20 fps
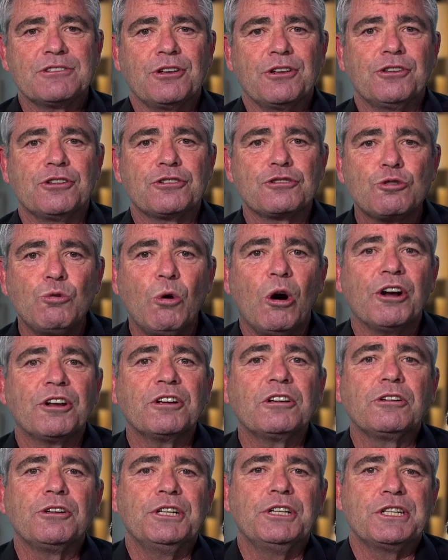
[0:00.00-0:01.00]
on the squad,
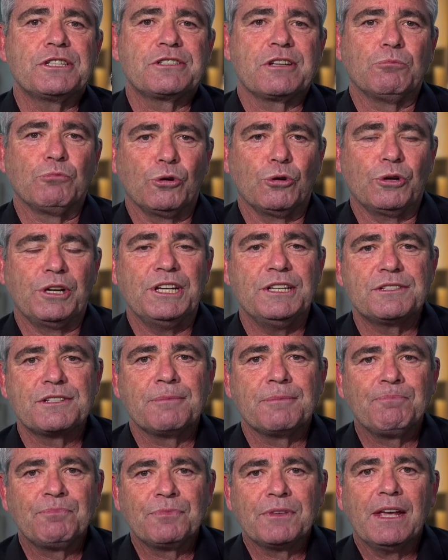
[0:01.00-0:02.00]
including some rookies,
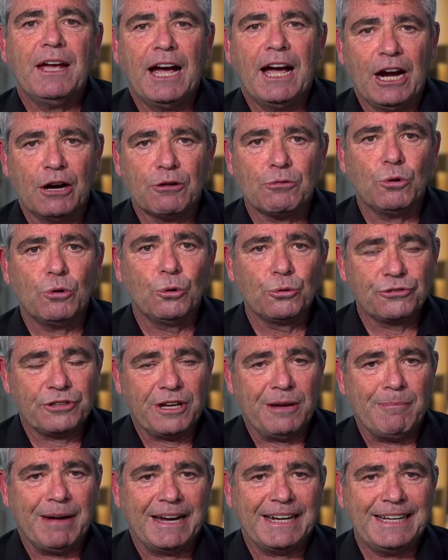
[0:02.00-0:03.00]
are
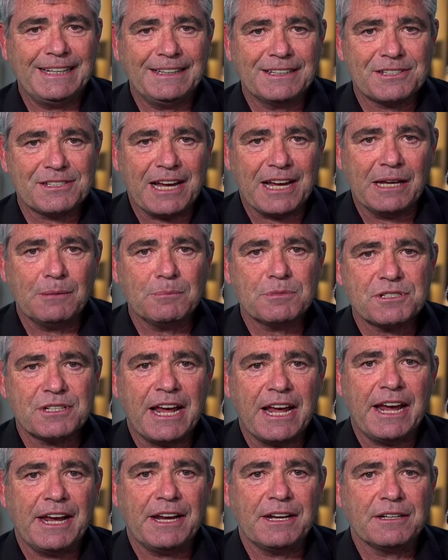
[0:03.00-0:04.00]
also making the same
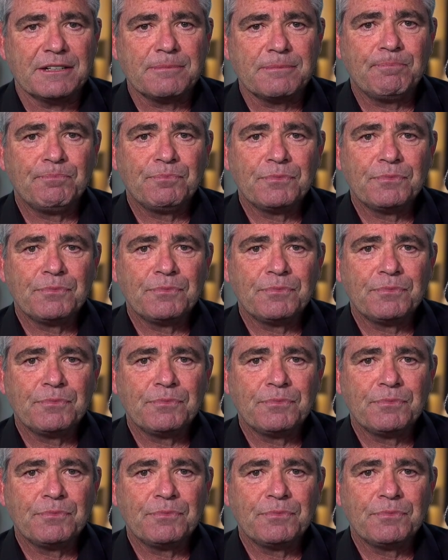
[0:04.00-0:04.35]
stand.